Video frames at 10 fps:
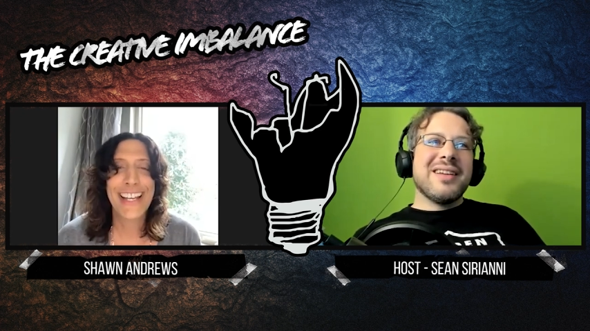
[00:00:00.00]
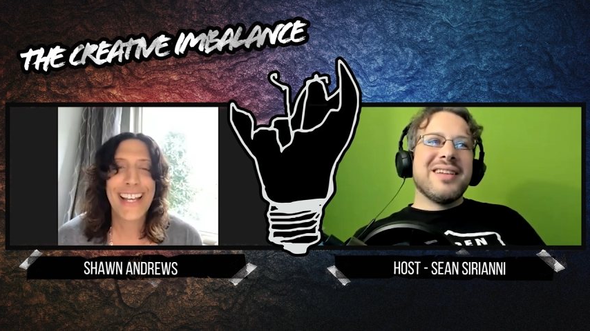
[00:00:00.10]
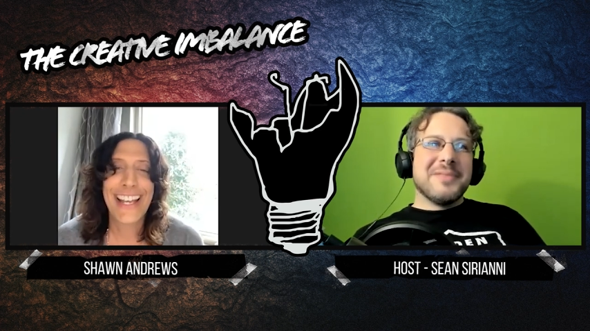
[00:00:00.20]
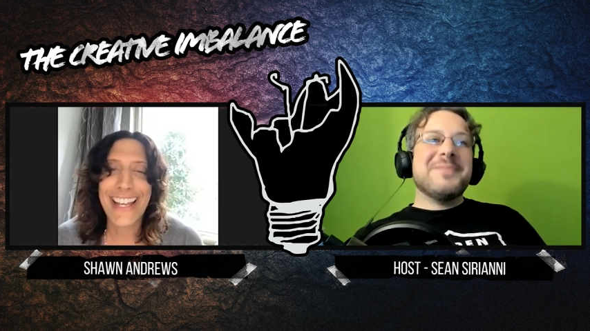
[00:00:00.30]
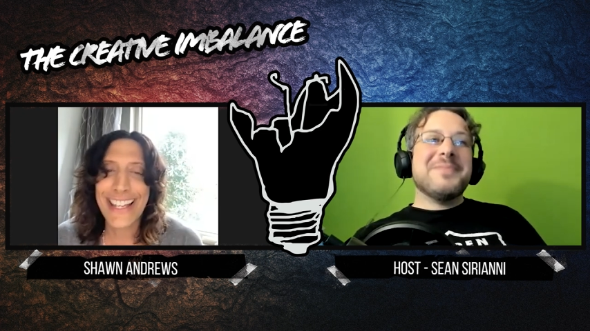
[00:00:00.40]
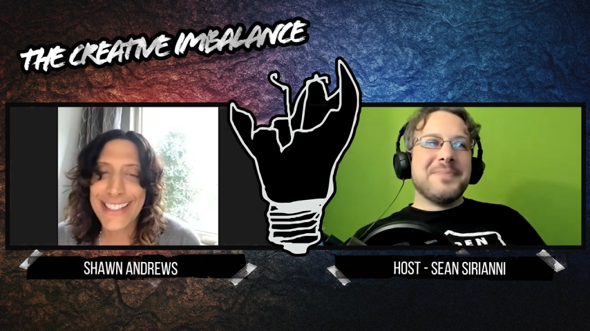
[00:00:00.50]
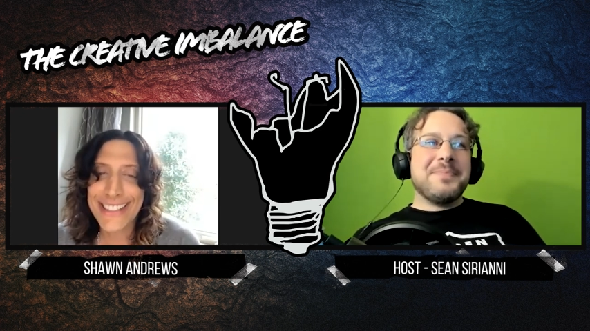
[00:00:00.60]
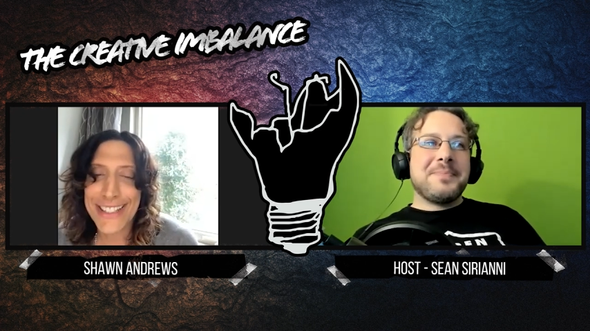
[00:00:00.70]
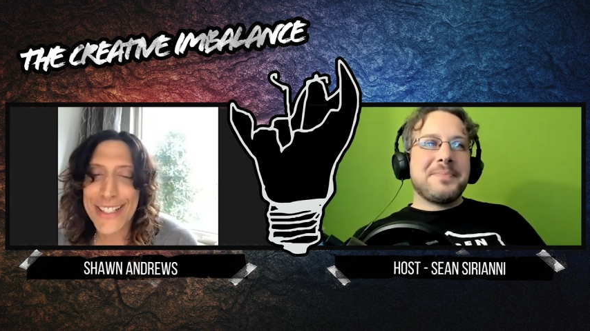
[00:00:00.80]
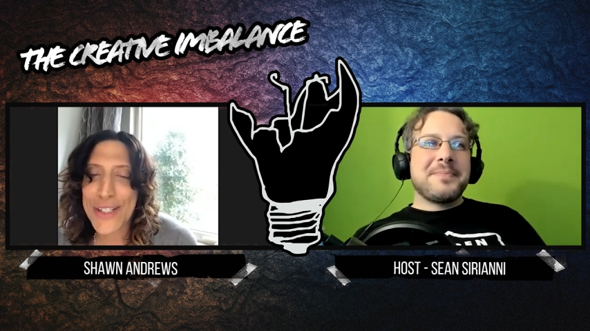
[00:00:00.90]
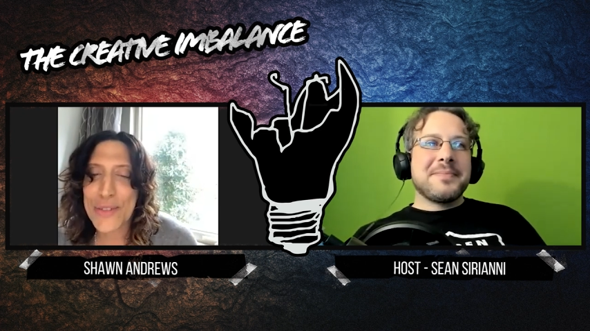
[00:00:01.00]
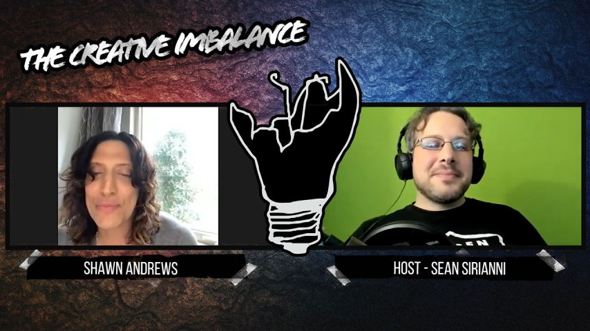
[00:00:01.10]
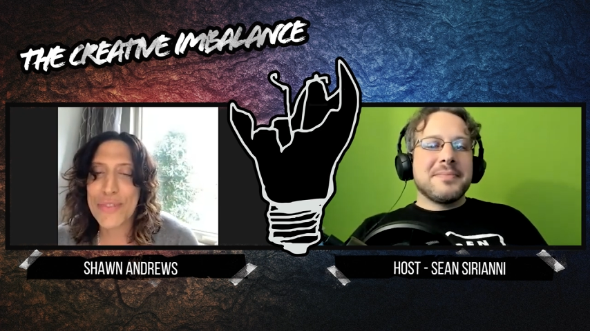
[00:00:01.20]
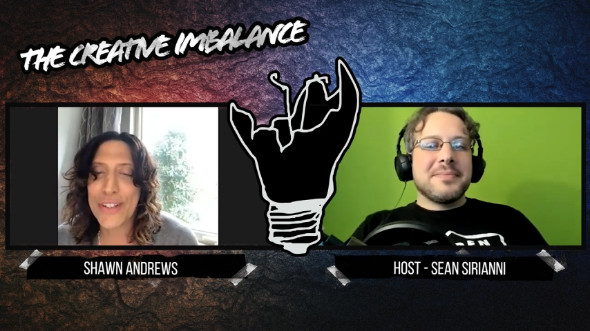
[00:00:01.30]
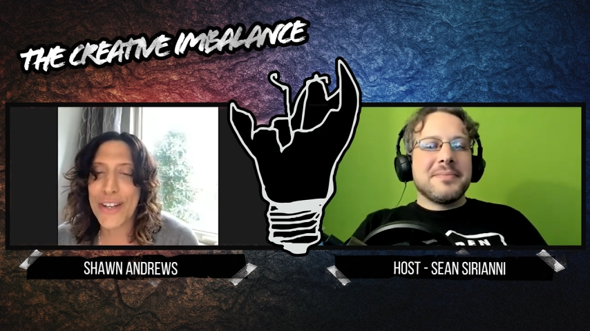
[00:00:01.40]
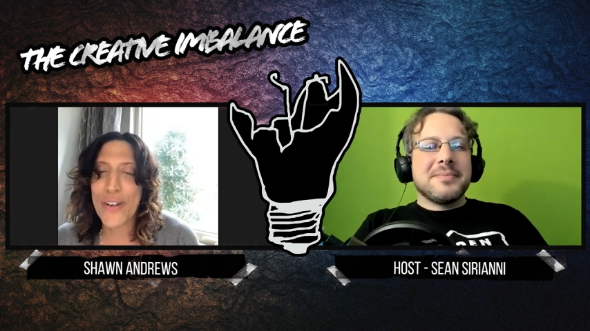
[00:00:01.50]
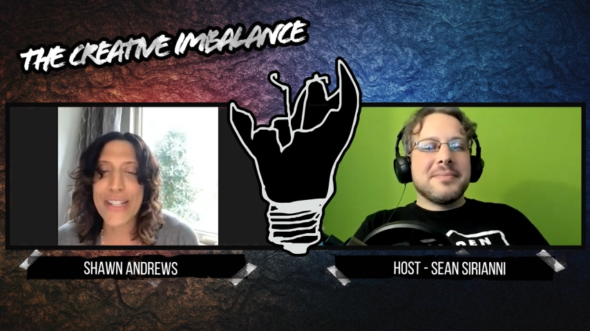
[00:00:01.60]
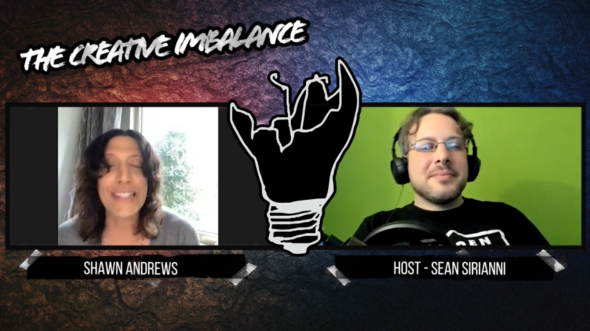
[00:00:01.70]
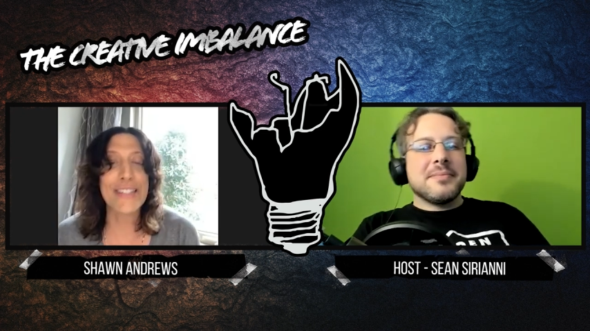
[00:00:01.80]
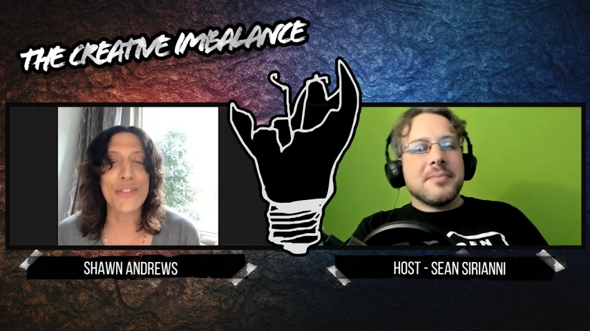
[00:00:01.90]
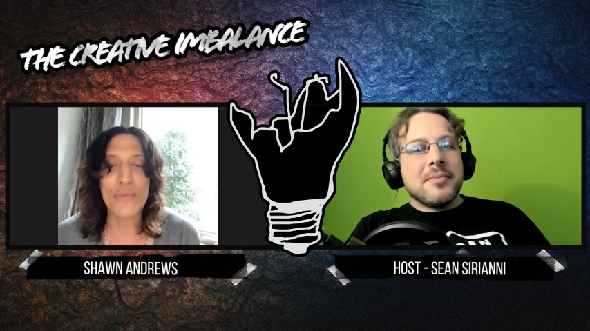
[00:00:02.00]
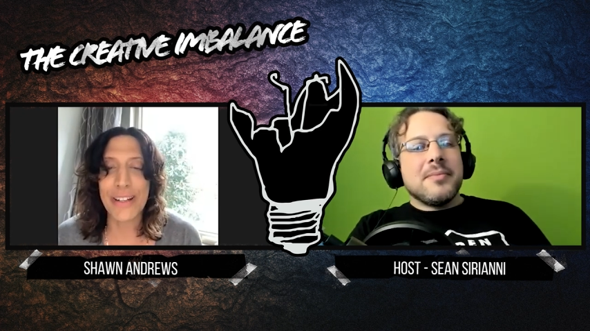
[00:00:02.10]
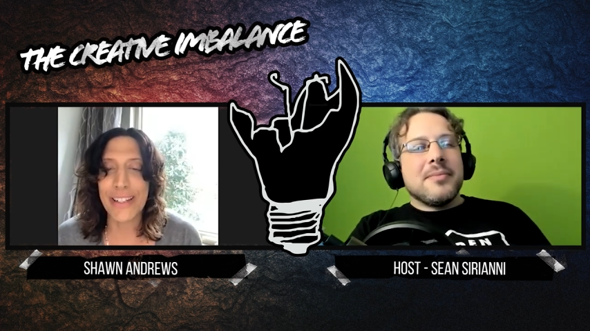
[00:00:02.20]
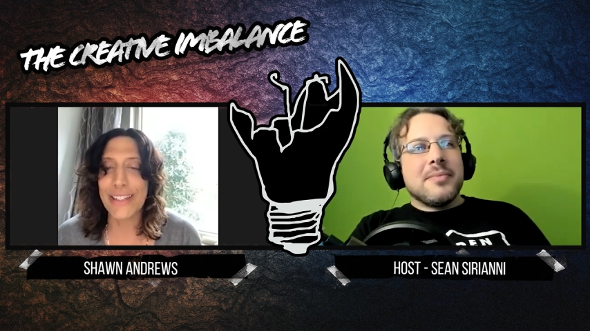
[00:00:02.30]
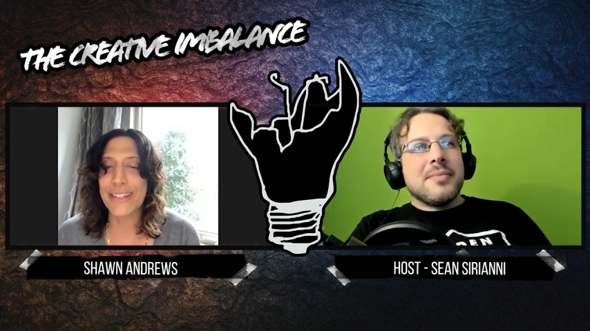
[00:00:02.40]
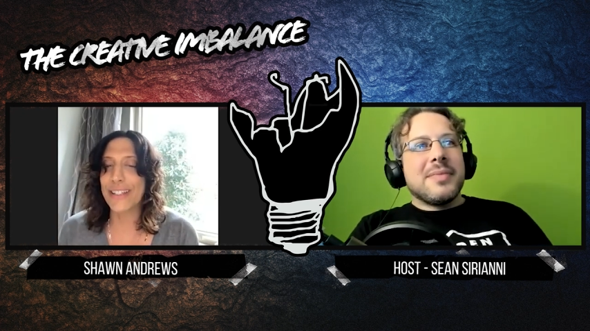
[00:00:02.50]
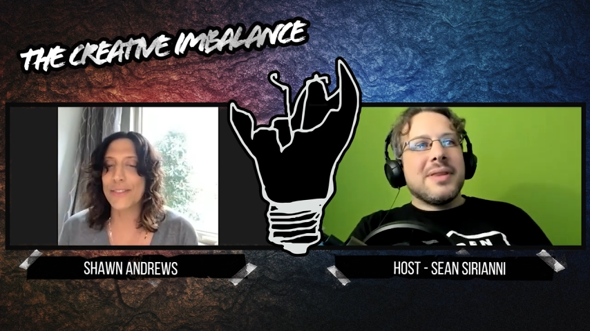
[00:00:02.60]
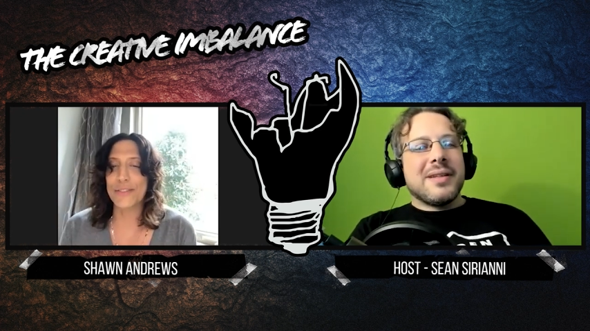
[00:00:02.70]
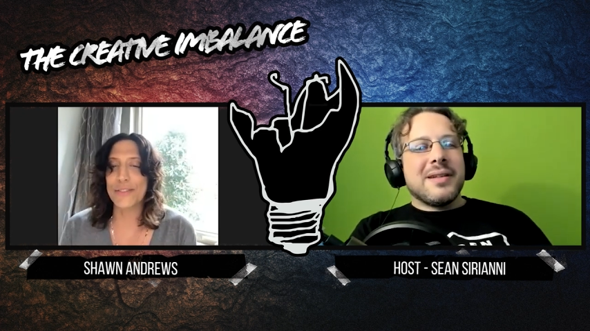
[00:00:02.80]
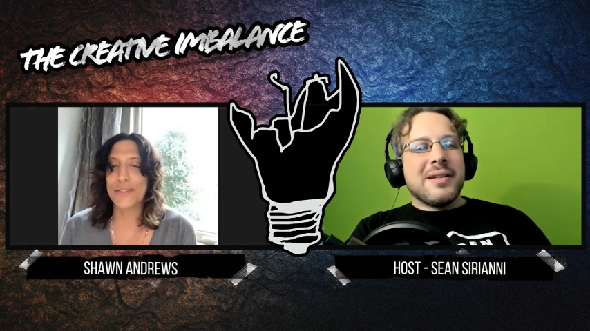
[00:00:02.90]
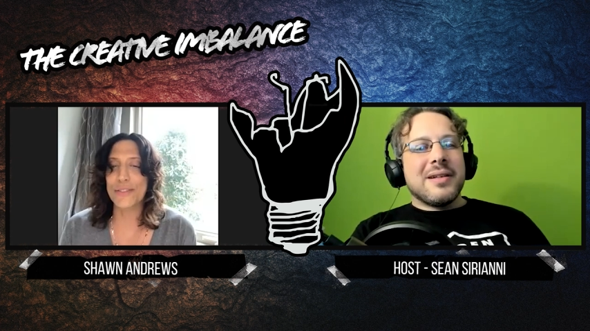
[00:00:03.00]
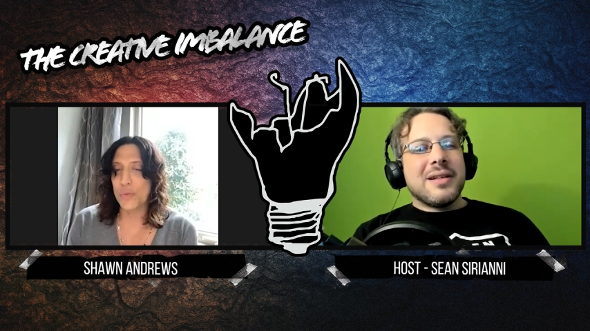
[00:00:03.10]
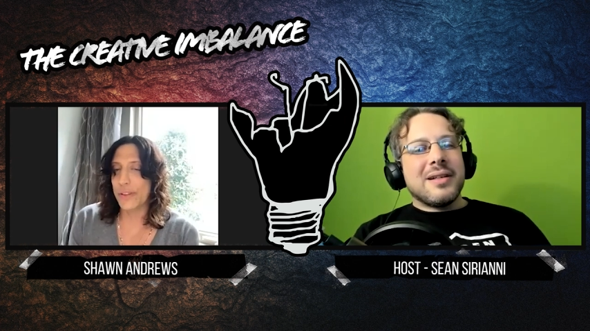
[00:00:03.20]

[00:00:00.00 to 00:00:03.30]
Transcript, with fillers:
Speaker 1: And um, if I see somebody that, you know,